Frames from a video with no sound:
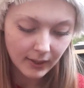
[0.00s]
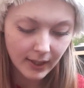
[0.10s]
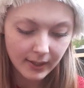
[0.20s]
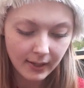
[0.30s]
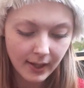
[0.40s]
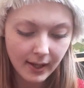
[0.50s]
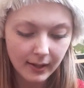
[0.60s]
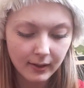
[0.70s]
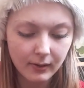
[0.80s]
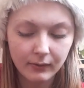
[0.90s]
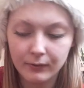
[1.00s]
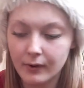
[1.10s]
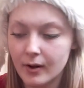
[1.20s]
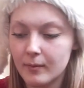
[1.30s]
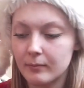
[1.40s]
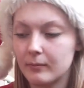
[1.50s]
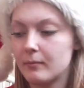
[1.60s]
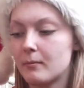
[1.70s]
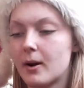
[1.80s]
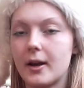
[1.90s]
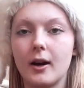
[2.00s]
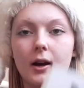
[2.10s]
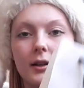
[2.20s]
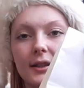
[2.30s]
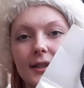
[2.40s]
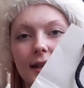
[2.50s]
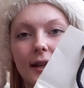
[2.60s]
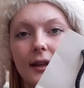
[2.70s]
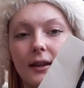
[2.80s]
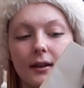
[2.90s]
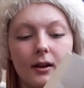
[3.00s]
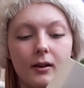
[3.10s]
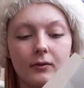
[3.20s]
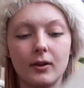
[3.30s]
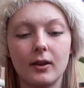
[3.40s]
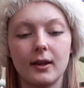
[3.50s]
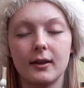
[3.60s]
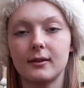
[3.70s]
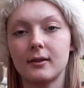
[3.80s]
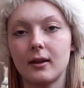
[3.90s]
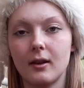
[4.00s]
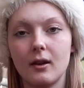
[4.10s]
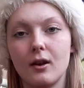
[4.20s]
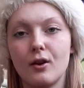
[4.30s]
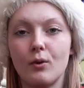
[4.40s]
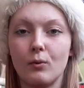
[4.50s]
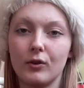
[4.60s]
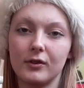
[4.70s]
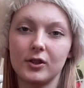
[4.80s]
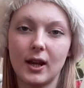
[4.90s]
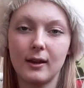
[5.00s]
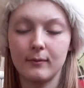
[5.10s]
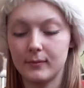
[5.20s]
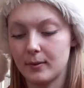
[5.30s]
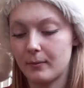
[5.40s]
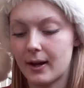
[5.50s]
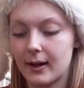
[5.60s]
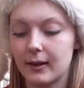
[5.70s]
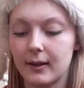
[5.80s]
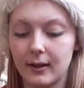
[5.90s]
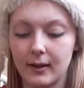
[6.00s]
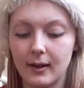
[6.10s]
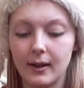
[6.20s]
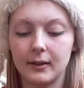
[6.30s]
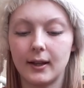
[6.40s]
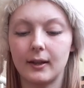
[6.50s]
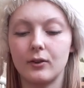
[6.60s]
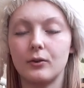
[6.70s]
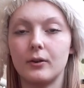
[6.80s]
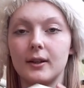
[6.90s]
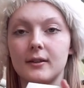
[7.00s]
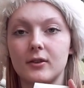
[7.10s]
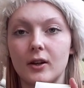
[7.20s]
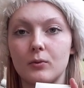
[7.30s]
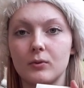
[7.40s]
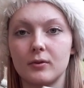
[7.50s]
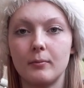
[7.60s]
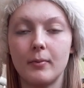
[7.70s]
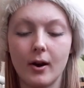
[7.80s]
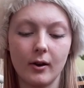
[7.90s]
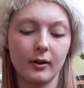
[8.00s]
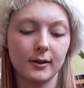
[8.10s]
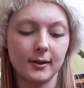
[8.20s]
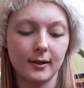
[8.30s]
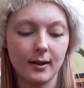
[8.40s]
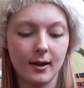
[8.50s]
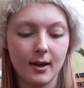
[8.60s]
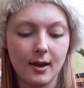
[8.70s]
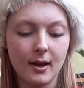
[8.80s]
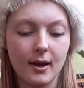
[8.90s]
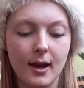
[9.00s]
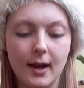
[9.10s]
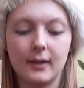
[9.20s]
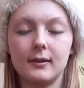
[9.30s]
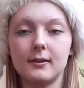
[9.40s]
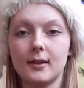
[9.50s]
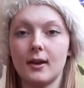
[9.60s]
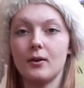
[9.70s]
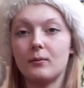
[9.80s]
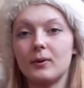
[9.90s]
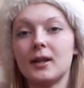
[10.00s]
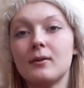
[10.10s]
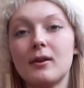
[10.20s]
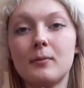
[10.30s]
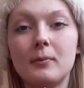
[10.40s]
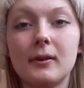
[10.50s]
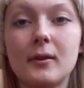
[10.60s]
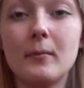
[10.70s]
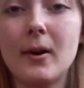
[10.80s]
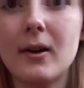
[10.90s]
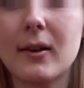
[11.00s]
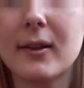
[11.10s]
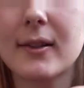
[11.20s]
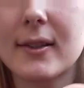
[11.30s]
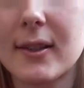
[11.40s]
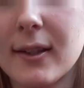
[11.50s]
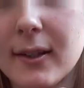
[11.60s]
And then from my auntie, I've got this Warren James bag, and then the inside was a box. And when you open the box,